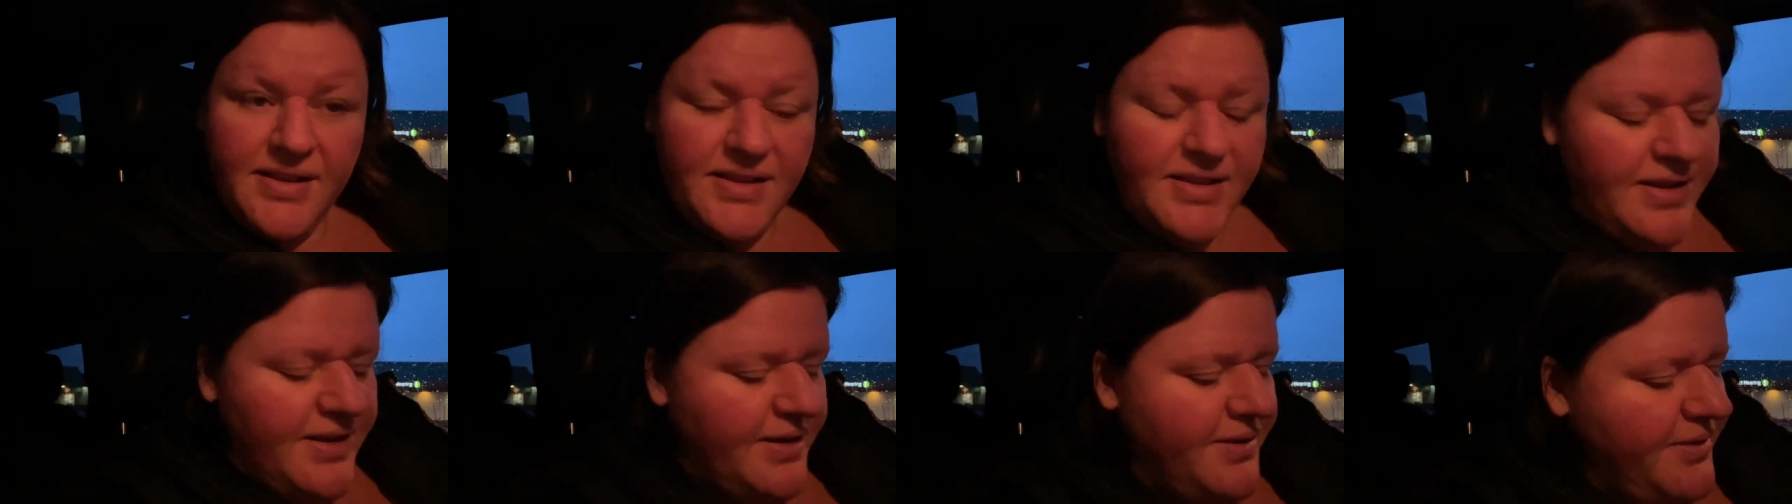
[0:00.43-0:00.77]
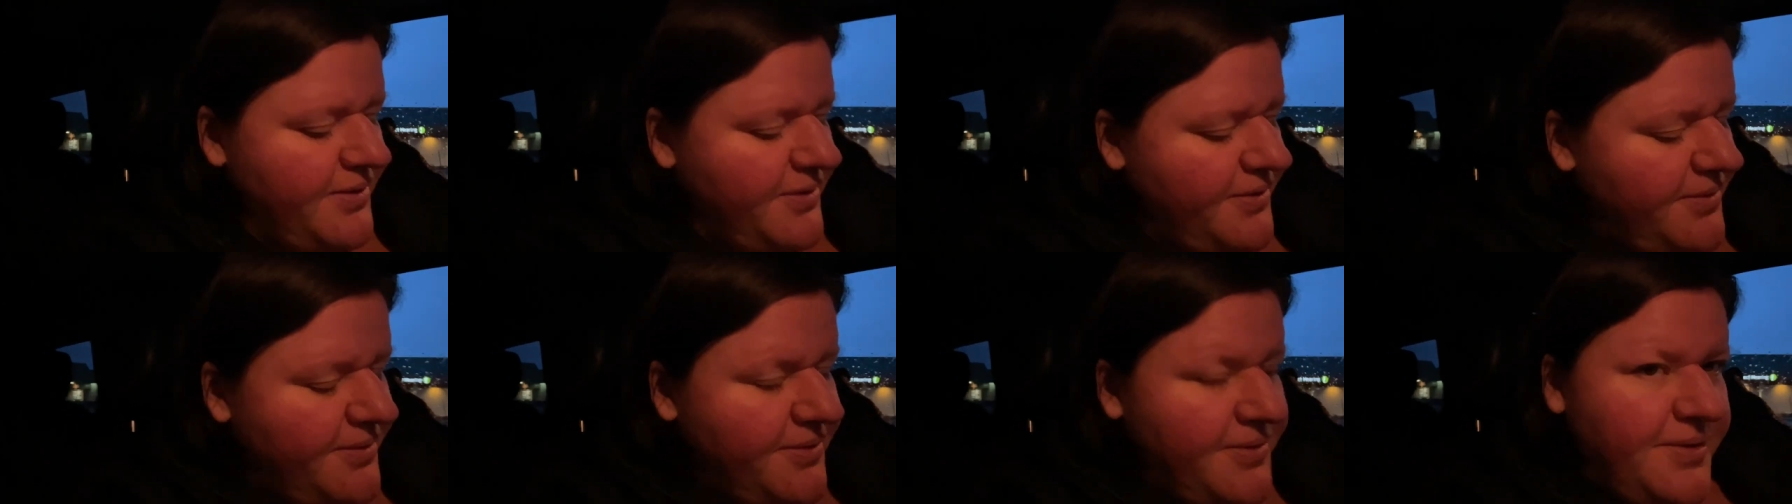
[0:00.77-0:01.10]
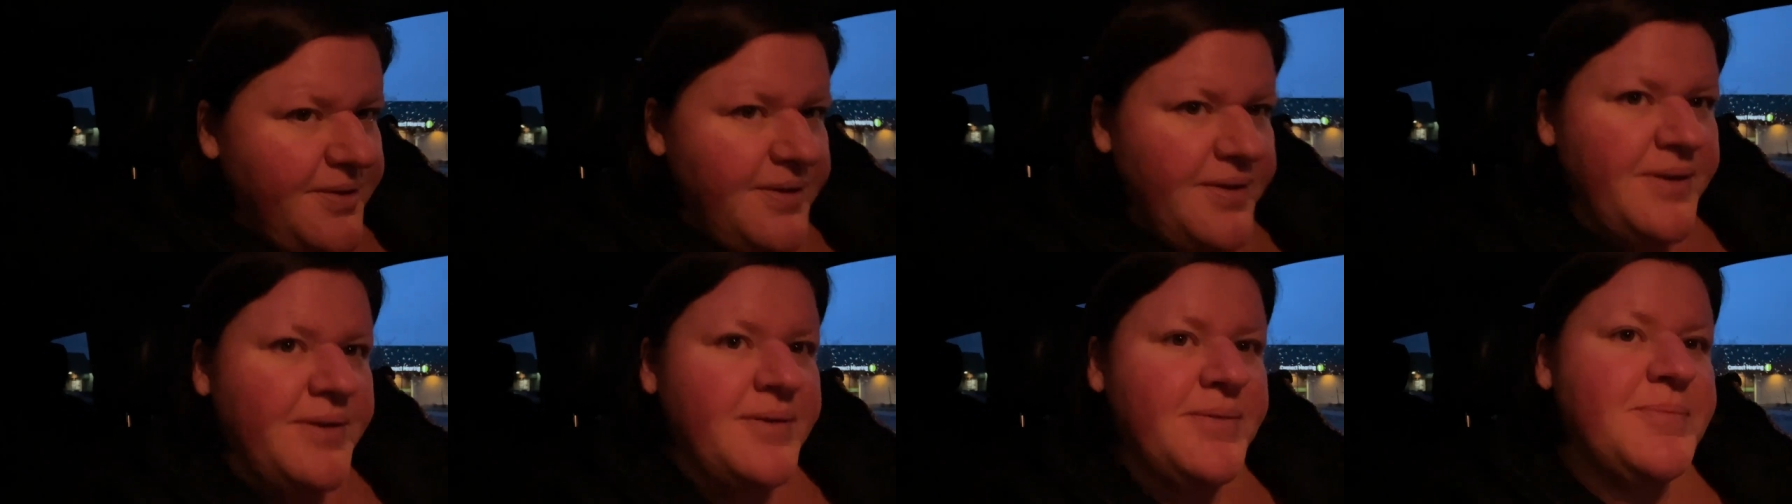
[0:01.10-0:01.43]
Hello.
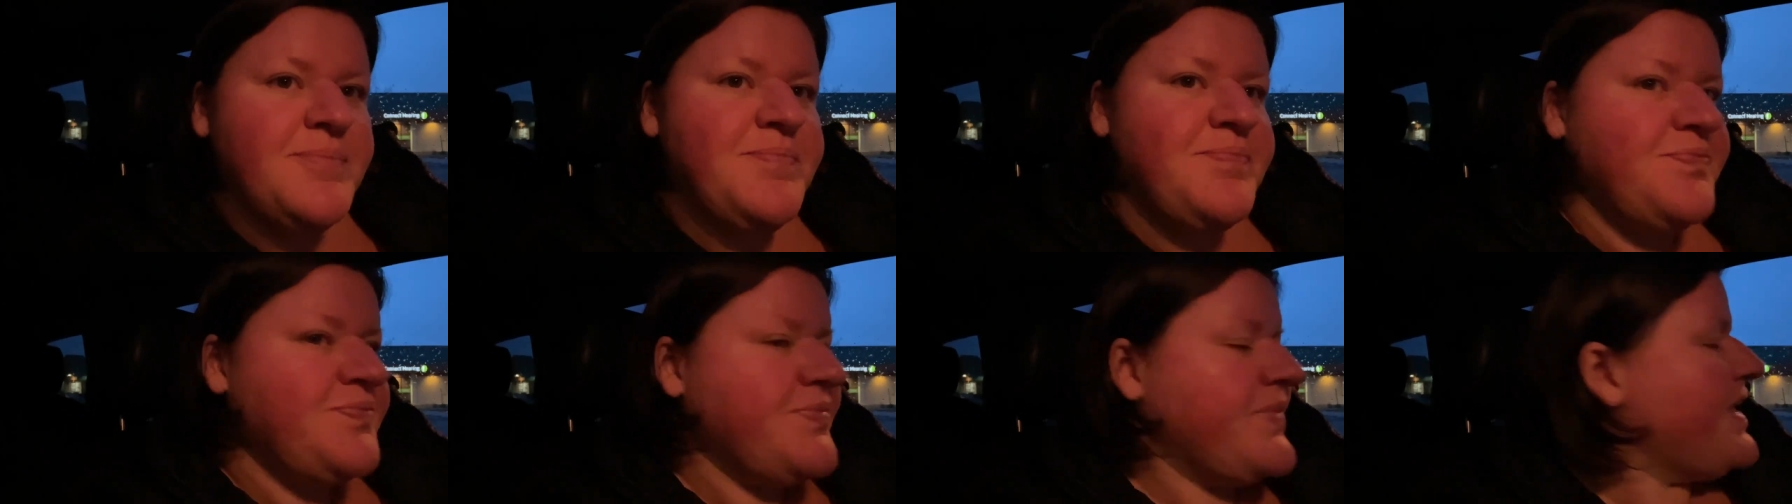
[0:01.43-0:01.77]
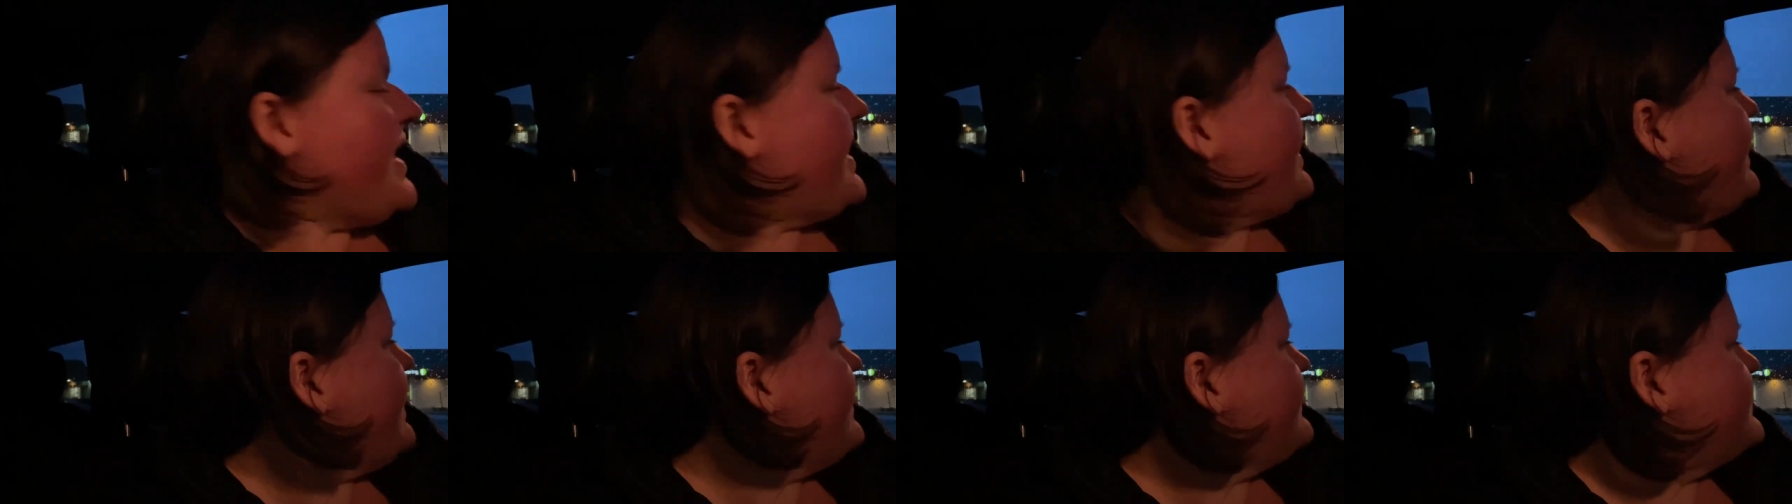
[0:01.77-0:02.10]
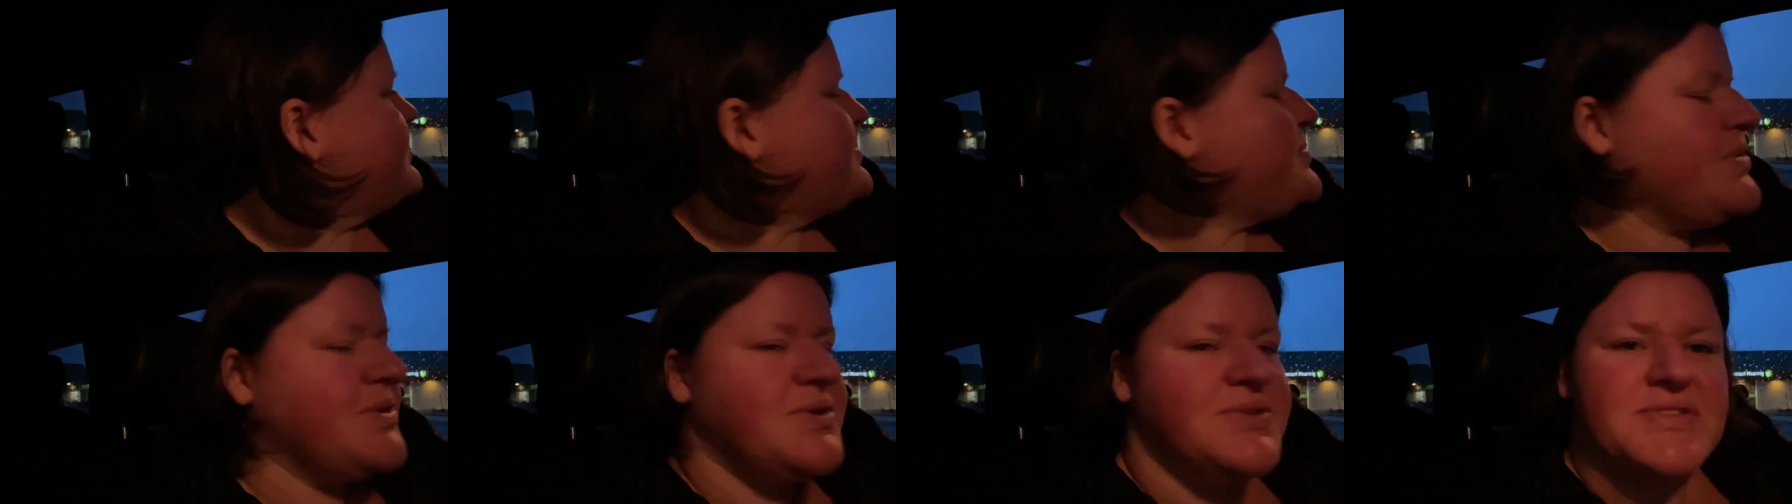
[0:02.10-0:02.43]
I
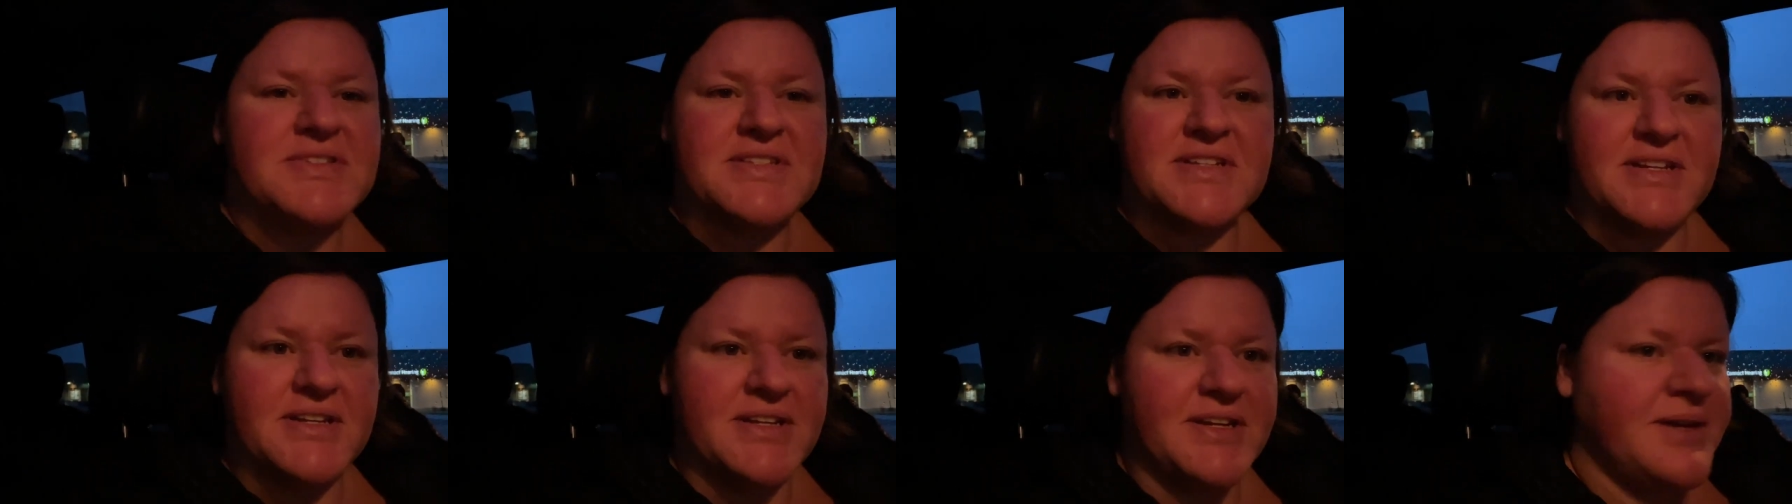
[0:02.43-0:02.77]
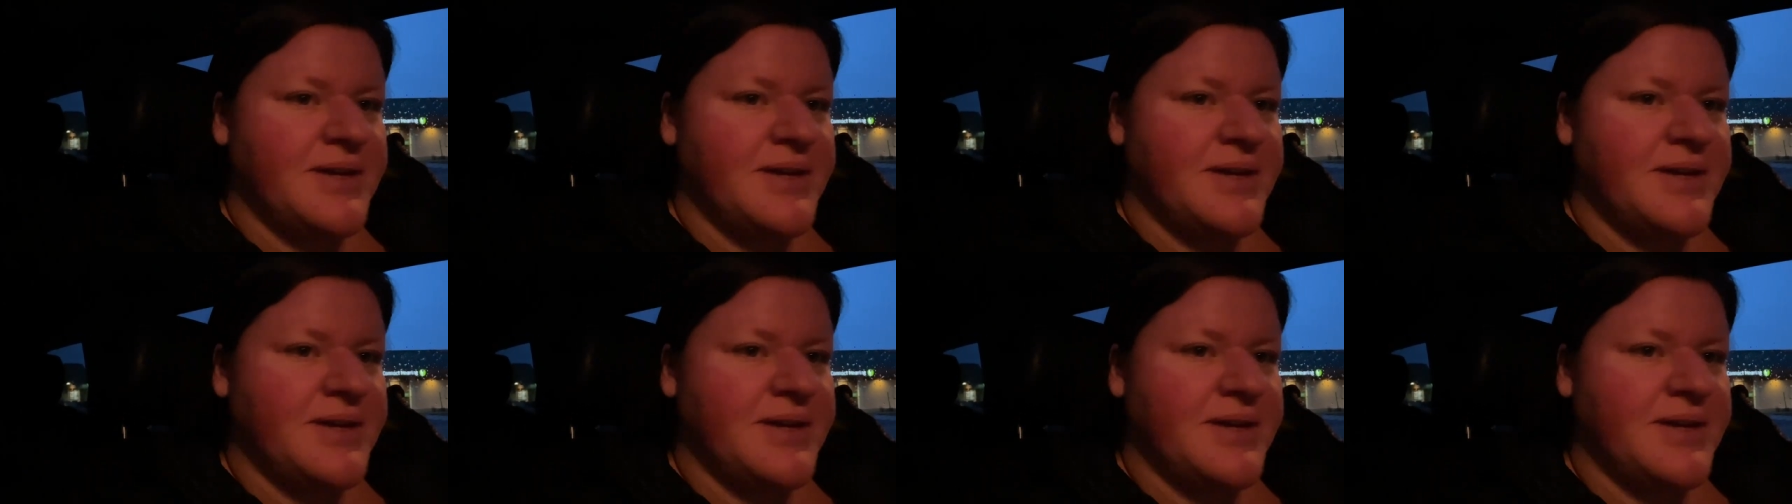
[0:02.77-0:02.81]
haven't posted an